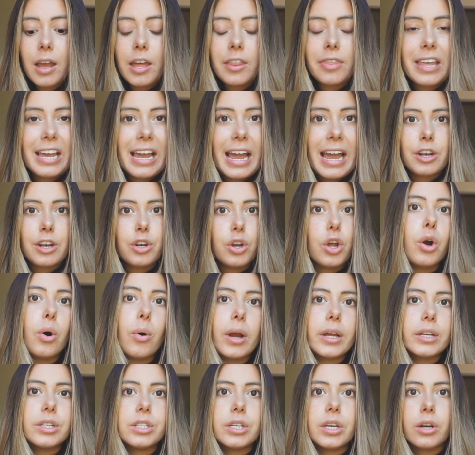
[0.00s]
and they no
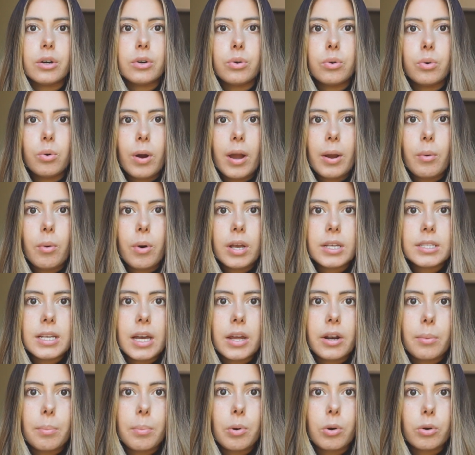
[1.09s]
idea who I was
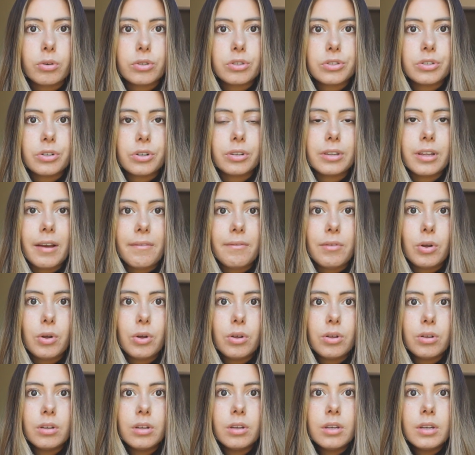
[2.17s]
on a personal
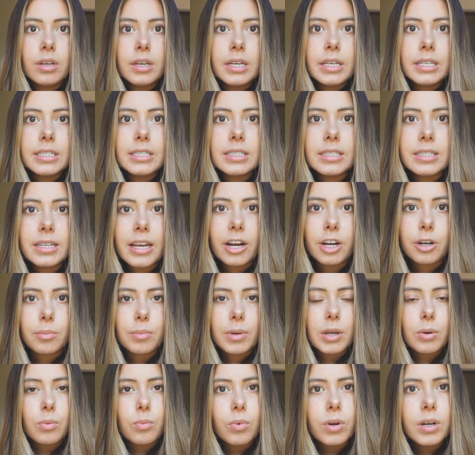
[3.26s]
level, scared
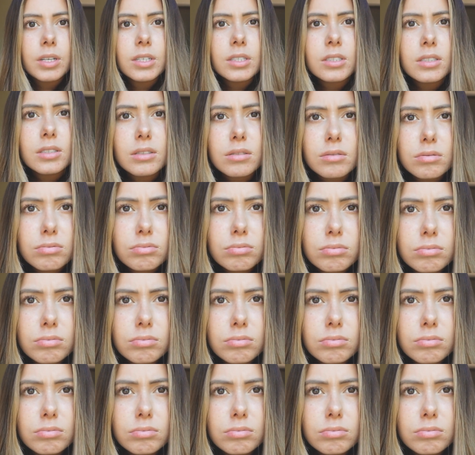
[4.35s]
me. What is this?